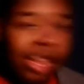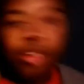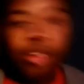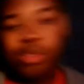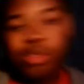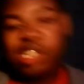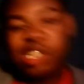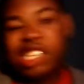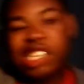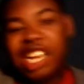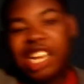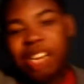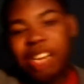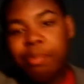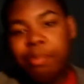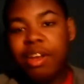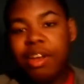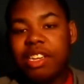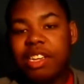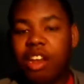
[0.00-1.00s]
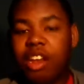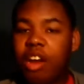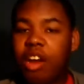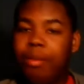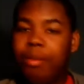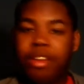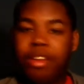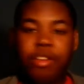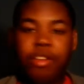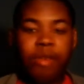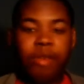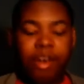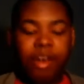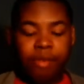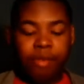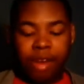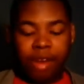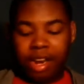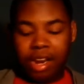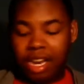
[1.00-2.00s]
little sketchbooks and art books or
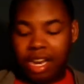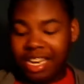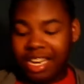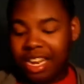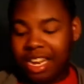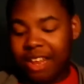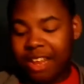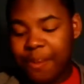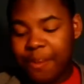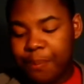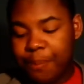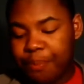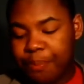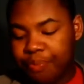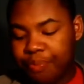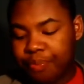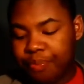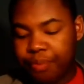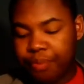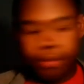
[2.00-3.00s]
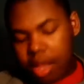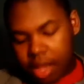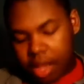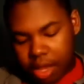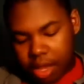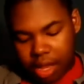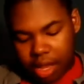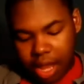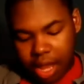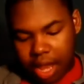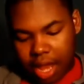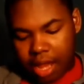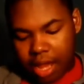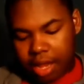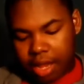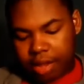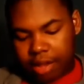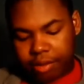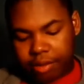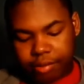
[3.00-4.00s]
whatever that I did,
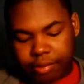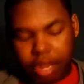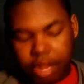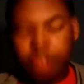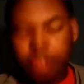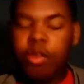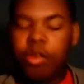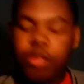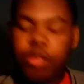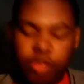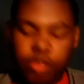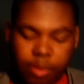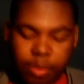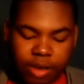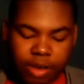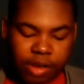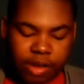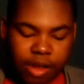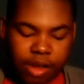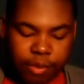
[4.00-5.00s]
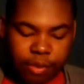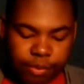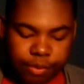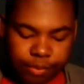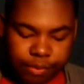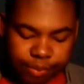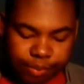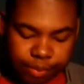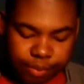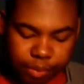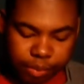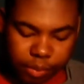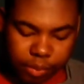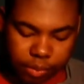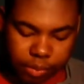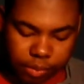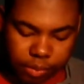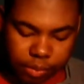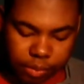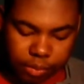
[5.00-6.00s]
and I was going through some of the stuff,
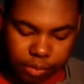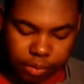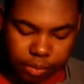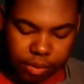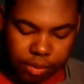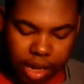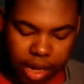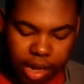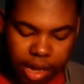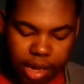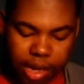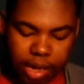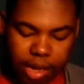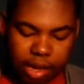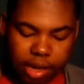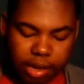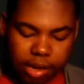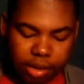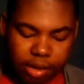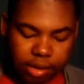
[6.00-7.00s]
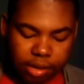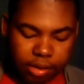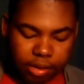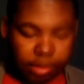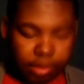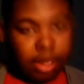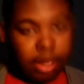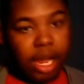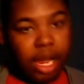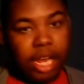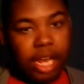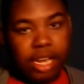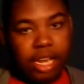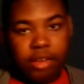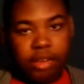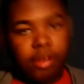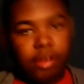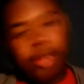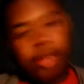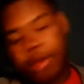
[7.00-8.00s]
and I
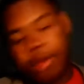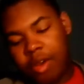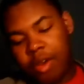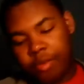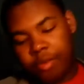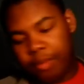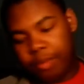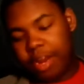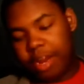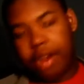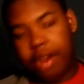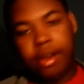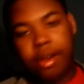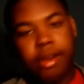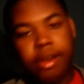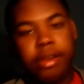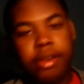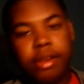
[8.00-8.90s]
guess I'll keep going from there.